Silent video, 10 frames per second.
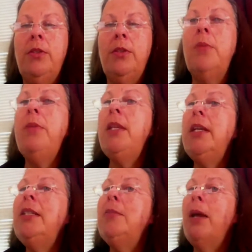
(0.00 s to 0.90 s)
So some
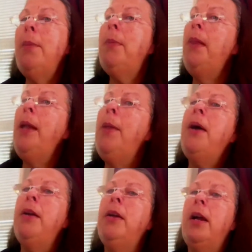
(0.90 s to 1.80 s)
things might play
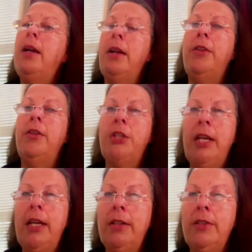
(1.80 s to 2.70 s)
better on other
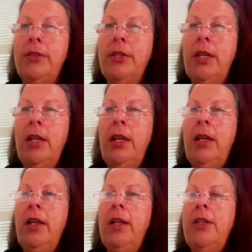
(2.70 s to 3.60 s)
channels.
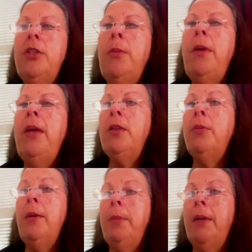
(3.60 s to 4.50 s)
So pick the
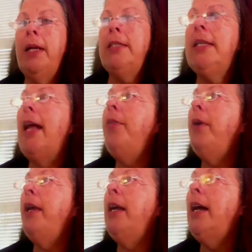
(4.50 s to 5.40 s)
right place the
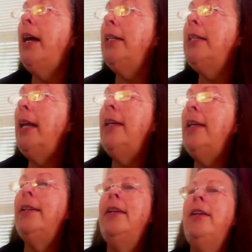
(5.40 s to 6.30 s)
right content
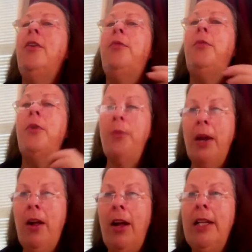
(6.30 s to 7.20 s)
for the
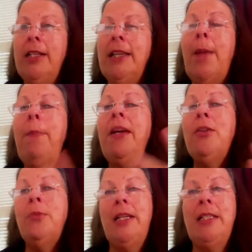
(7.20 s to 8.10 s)
right audience, and pick the
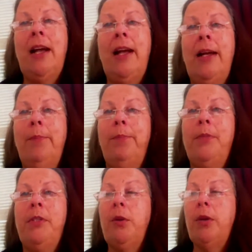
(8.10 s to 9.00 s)
right time.
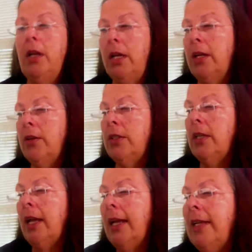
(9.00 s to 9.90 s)
So it goes
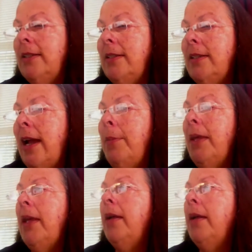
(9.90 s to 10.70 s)
again to timing.